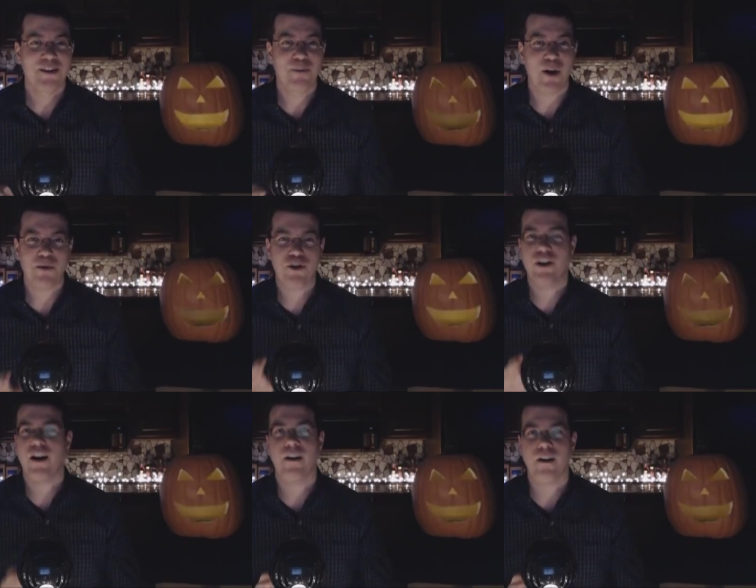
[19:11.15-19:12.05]
to
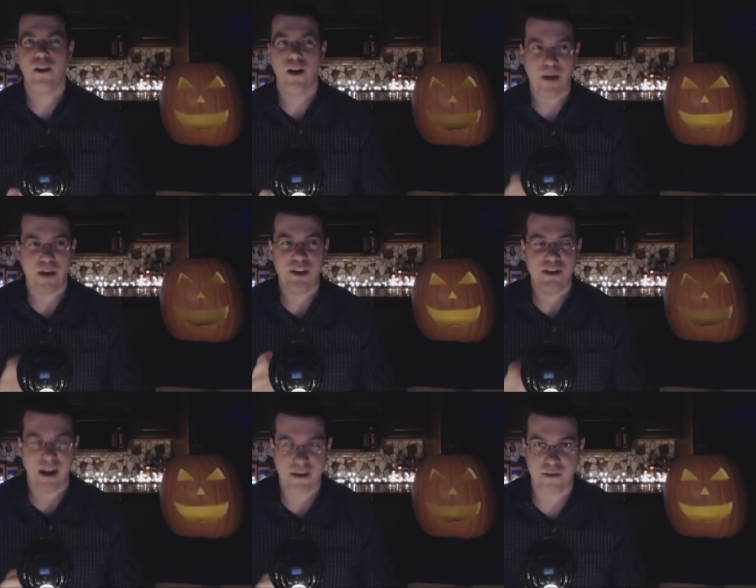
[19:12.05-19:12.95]
publish an article about
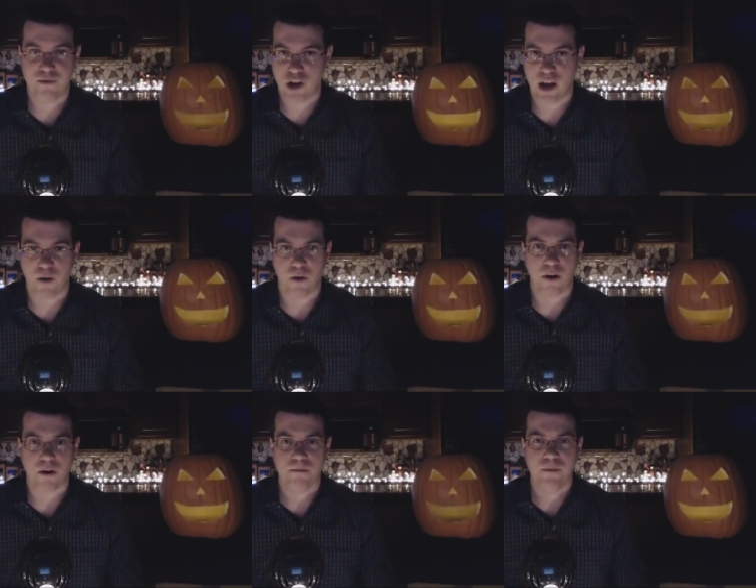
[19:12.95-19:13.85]
the death of
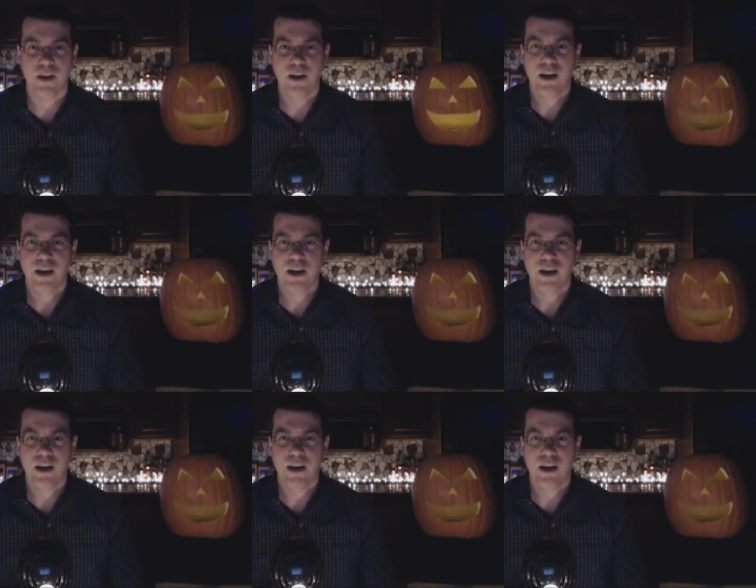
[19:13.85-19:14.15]
J-horror.